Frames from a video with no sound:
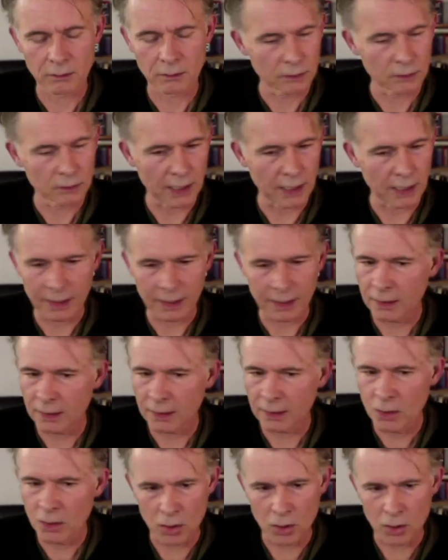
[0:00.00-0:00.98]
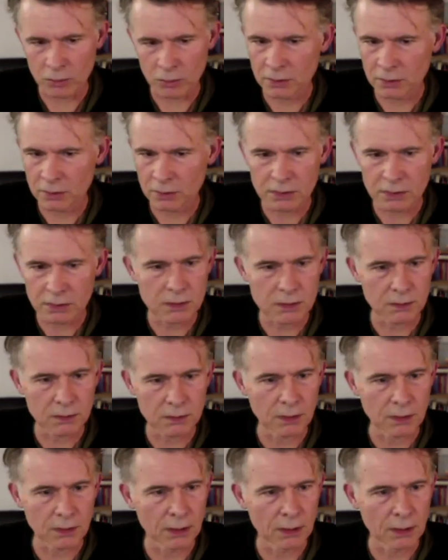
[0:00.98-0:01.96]
again, notice
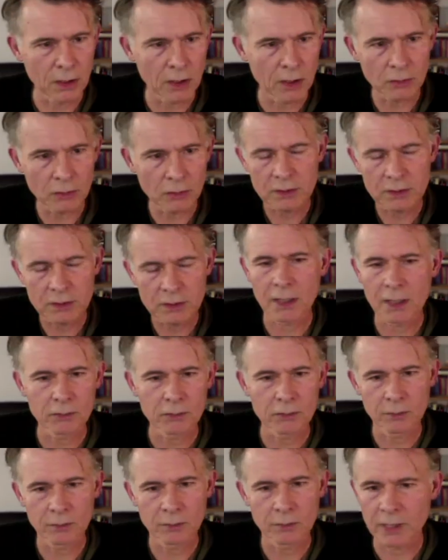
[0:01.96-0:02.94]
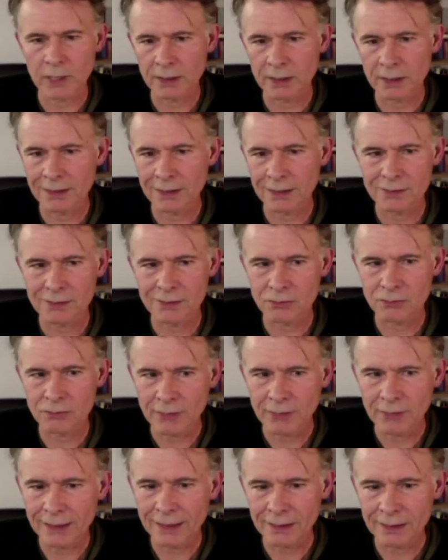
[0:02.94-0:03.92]
how your body gets
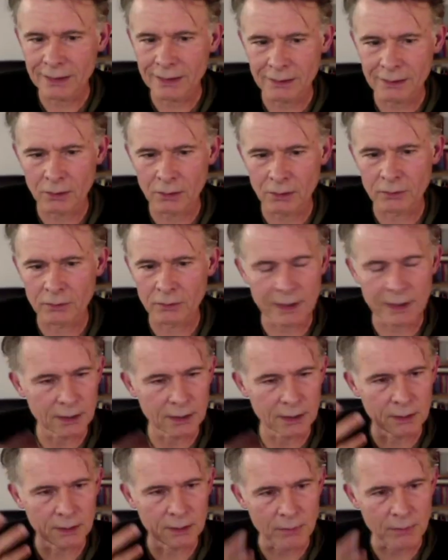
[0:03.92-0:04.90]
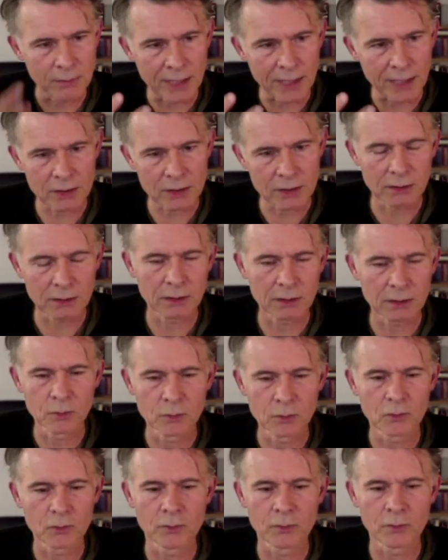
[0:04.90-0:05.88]
ready, already imagining that
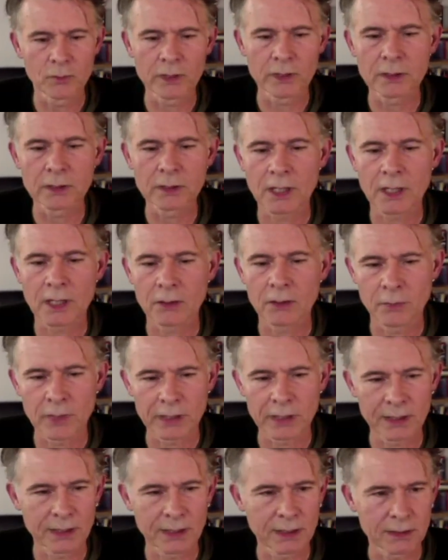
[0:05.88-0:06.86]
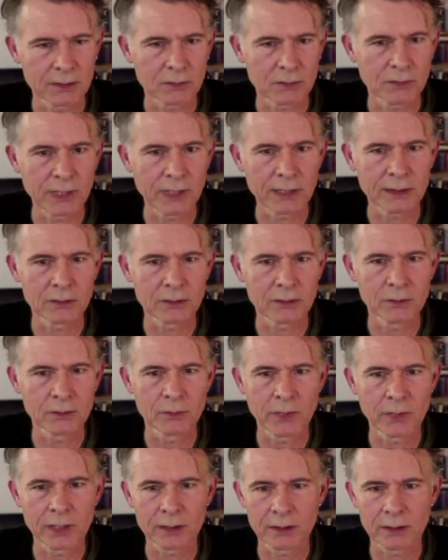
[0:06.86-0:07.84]
movement, how your body gets ready to
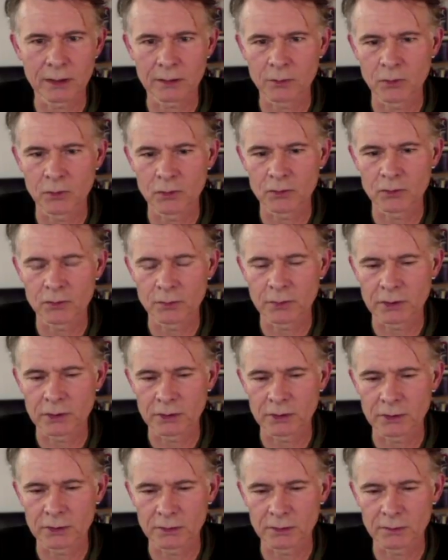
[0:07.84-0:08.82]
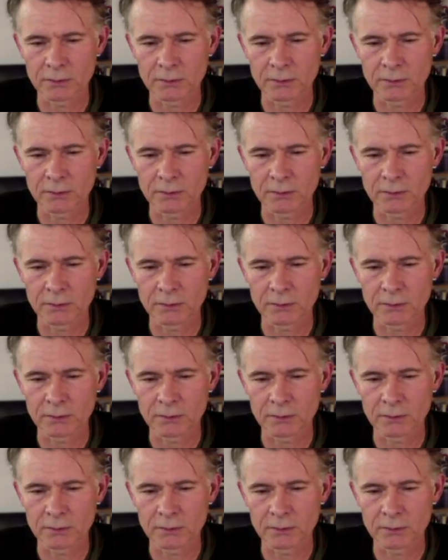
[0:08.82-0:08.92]
make that movement.